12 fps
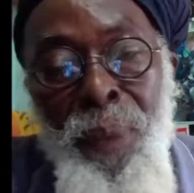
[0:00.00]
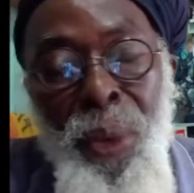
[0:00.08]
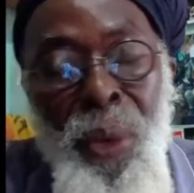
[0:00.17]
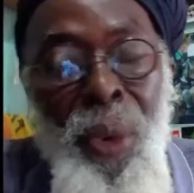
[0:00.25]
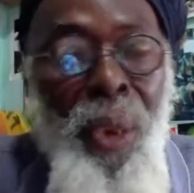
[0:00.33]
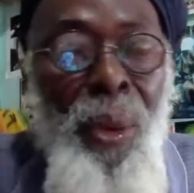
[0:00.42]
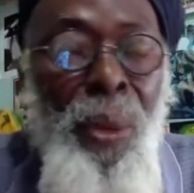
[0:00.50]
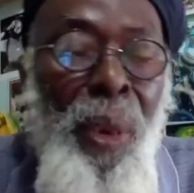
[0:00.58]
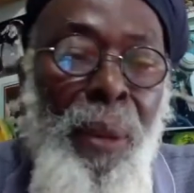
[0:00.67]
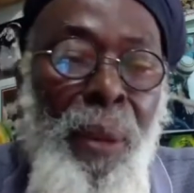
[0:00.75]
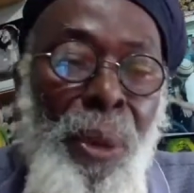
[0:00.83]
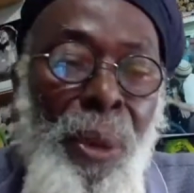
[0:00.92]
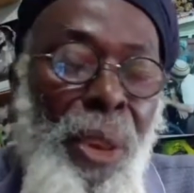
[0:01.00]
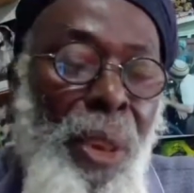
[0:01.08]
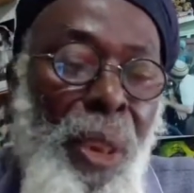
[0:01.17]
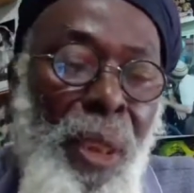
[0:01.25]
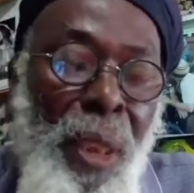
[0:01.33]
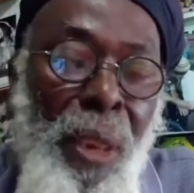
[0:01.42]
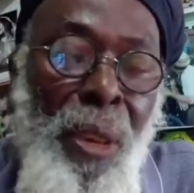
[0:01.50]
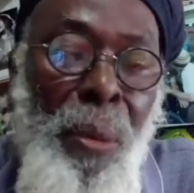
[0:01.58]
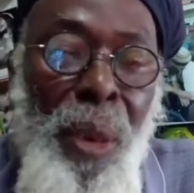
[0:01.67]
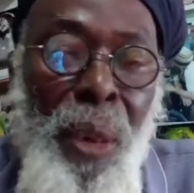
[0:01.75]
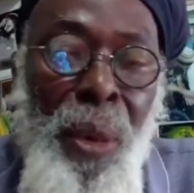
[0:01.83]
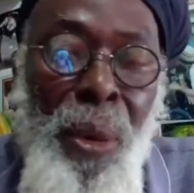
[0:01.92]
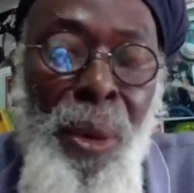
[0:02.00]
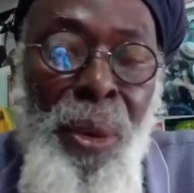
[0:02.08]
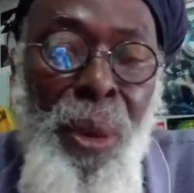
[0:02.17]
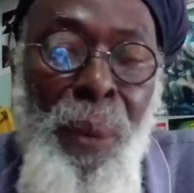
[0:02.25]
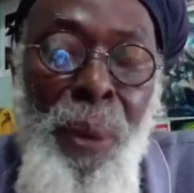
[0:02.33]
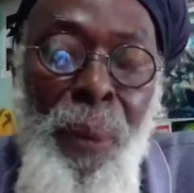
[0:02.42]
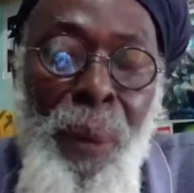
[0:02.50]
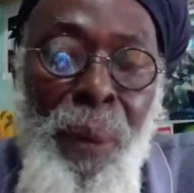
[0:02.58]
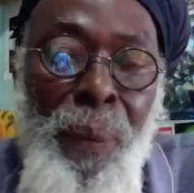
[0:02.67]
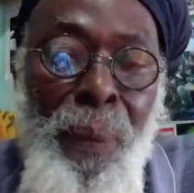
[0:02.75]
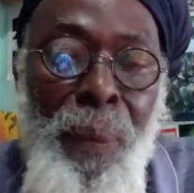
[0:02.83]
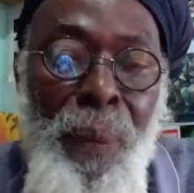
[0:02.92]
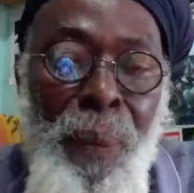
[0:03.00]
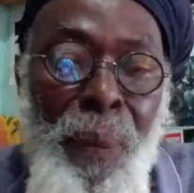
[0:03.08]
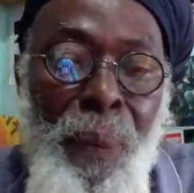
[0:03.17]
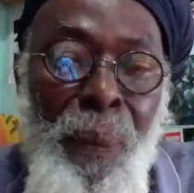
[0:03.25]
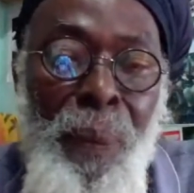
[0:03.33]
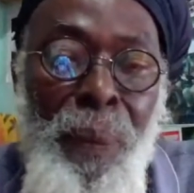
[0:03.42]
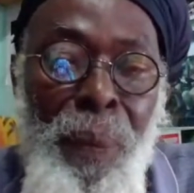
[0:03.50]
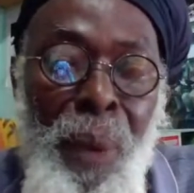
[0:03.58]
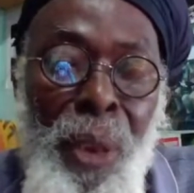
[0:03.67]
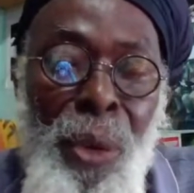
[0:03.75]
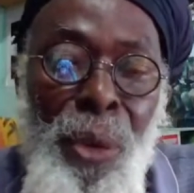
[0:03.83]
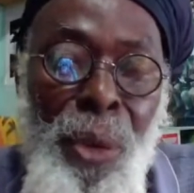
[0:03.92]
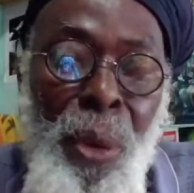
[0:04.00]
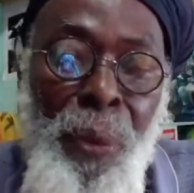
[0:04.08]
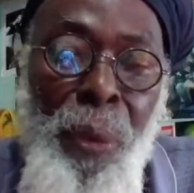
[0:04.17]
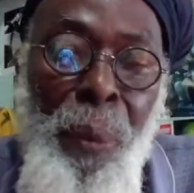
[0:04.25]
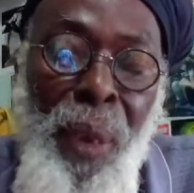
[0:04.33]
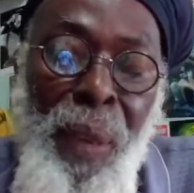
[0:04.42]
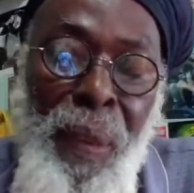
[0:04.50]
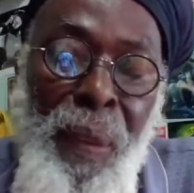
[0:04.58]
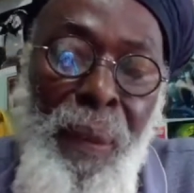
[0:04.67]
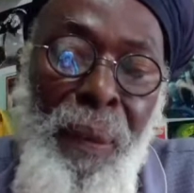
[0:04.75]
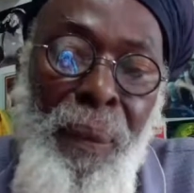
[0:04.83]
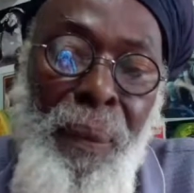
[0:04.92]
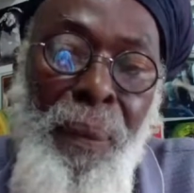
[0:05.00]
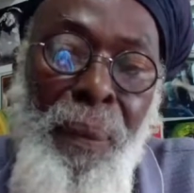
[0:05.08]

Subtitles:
It's an alcohol, but the cane no man allow the rum. I use the rum for medicine.